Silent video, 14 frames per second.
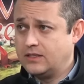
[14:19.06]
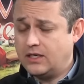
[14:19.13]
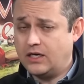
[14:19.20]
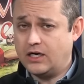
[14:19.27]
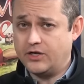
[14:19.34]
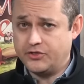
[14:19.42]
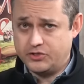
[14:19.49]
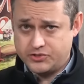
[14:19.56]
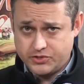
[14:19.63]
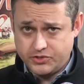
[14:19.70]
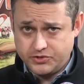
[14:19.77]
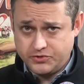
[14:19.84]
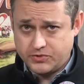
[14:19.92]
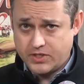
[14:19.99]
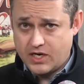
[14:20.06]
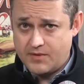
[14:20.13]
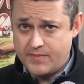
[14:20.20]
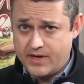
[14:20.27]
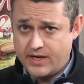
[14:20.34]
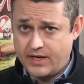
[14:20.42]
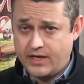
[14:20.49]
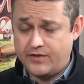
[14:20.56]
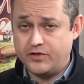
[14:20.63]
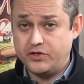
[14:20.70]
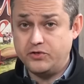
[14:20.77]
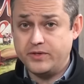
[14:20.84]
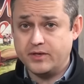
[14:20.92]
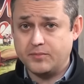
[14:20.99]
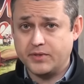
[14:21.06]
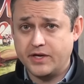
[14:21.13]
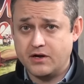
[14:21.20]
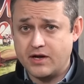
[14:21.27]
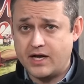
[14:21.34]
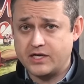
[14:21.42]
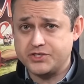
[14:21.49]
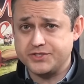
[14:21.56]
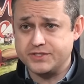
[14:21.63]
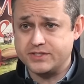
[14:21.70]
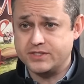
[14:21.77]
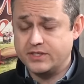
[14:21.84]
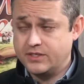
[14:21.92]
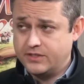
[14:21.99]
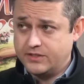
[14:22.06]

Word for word: So you'll do combat, and then you get player actions.